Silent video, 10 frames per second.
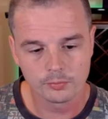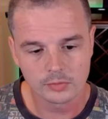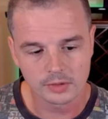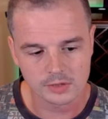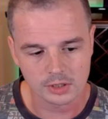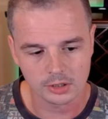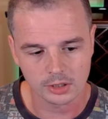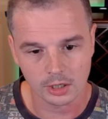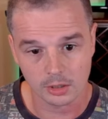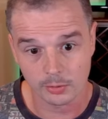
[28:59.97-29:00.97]
Gives
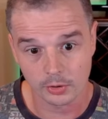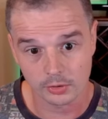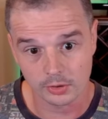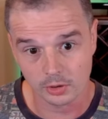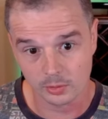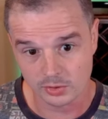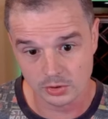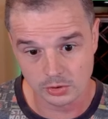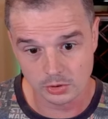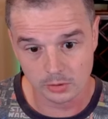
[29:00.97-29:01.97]
our opponent the option to
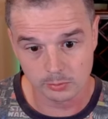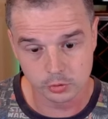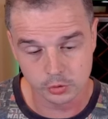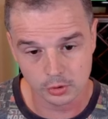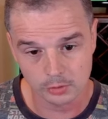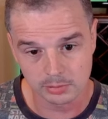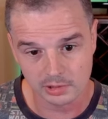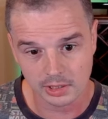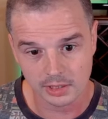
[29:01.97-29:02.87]
turn to Blood